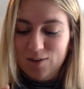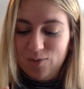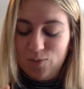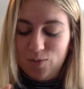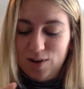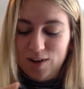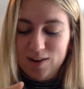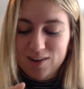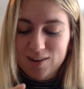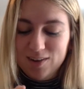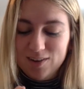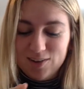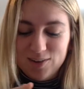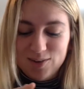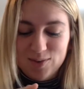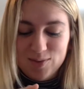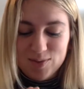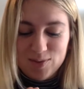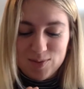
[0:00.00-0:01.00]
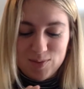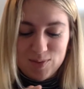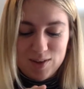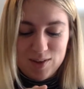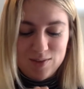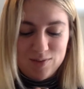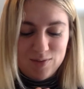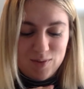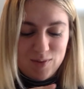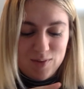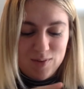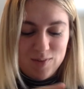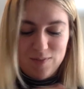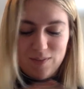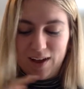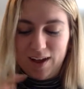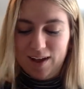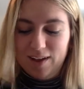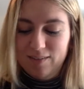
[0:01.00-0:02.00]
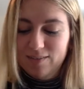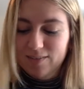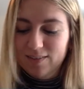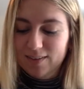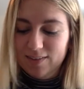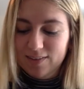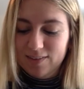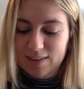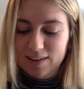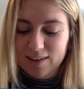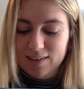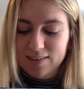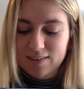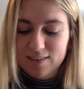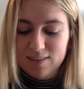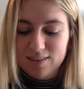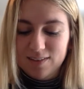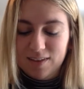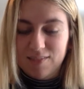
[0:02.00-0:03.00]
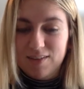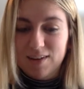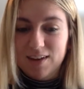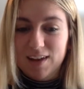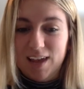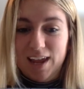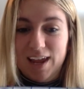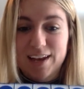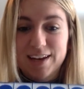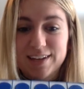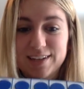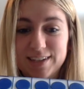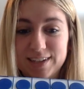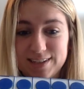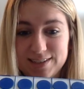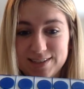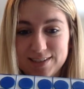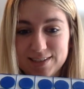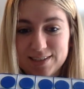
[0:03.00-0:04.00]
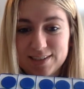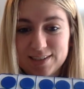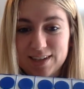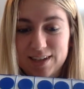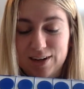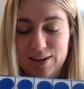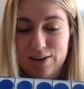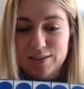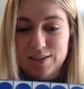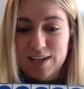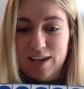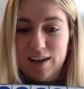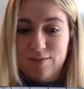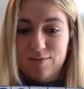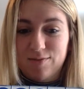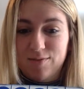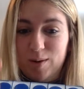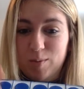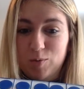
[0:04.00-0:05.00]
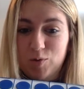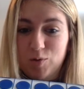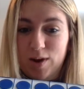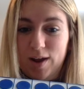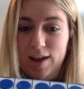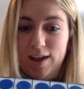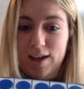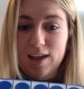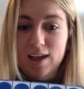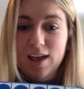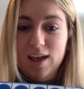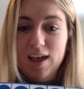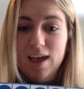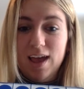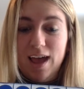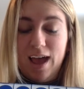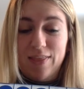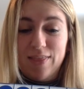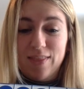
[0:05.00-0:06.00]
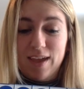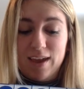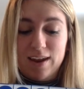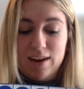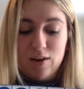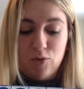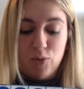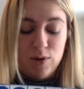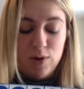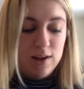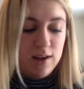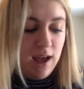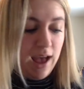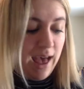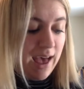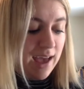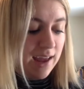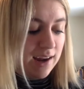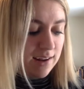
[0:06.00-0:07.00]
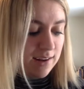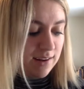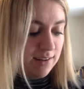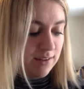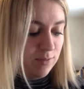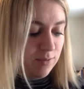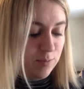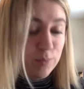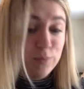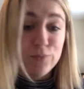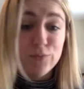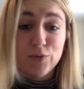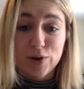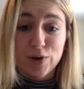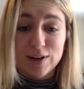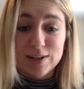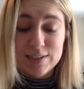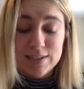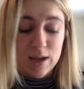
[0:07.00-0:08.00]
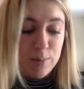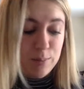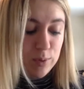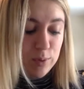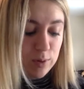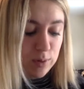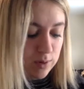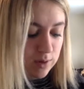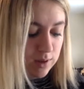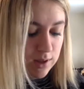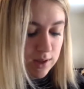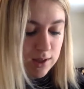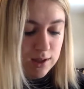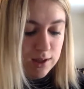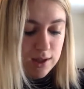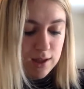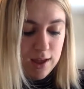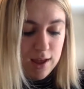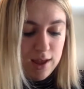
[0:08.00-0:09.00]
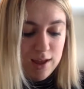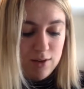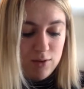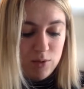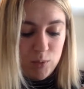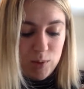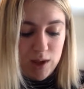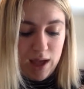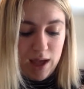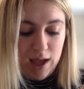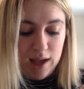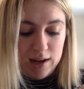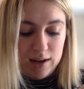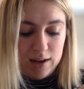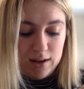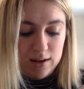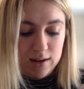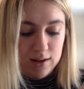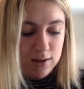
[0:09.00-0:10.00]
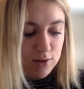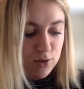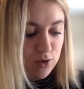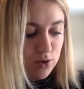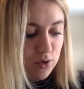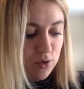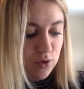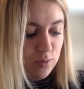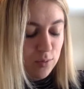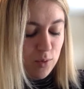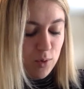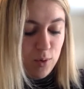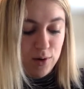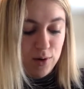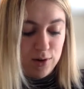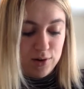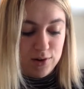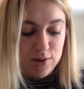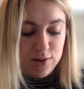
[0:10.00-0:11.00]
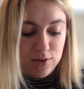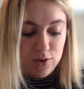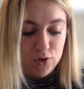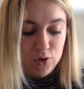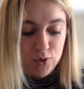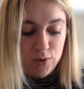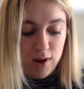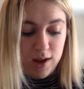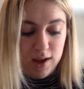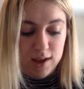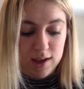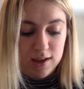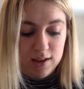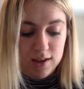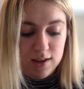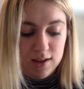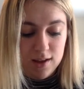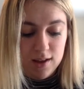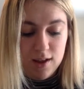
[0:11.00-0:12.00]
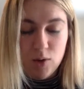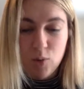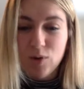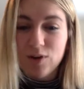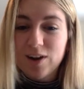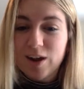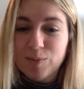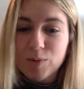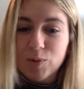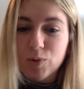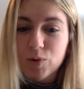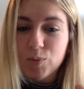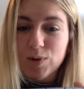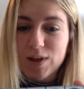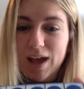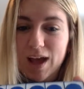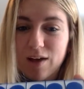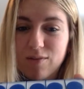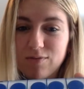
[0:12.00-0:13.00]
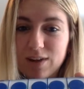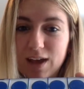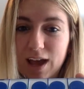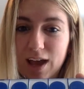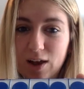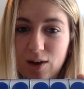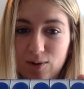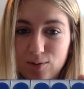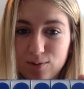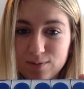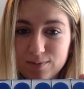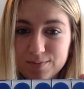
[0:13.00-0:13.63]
1, 2, 3, 4, 5, 6, 7, 8 discs in our 10 frame tray. And then if we added, for example, we added two more to this tray, what number would we have now?